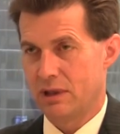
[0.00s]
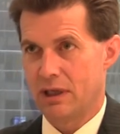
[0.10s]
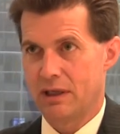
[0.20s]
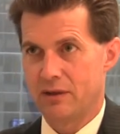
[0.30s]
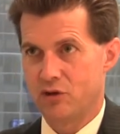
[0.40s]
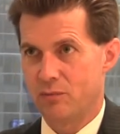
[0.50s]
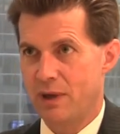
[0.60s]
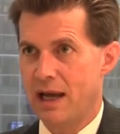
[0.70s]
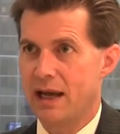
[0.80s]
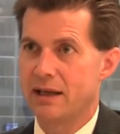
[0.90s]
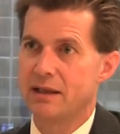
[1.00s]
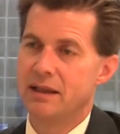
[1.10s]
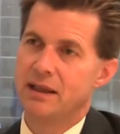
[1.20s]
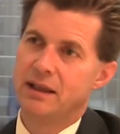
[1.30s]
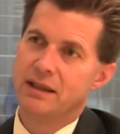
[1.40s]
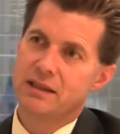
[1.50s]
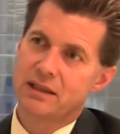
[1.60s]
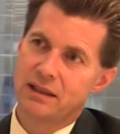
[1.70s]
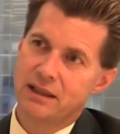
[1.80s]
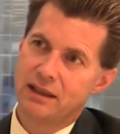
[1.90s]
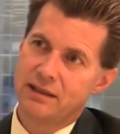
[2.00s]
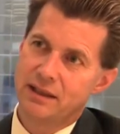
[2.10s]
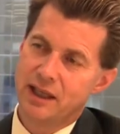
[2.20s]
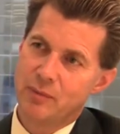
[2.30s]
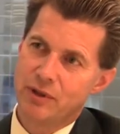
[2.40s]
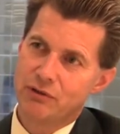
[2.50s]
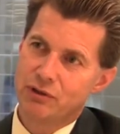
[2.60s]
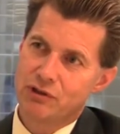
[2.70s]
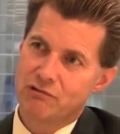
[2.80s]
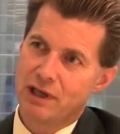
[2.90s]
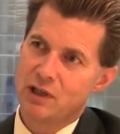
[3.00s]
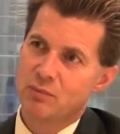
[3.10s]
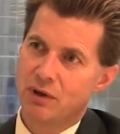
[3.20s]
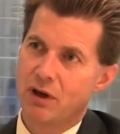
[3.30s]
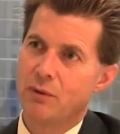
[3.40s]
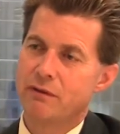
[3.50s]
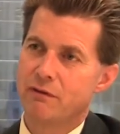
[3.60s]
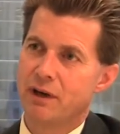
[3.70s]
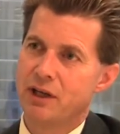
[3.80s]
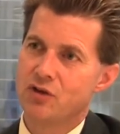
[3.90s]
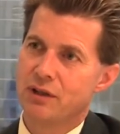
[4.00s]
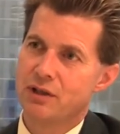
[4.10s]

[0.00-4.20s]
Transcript: and in Japan is clearly to keep interest rates below inflation.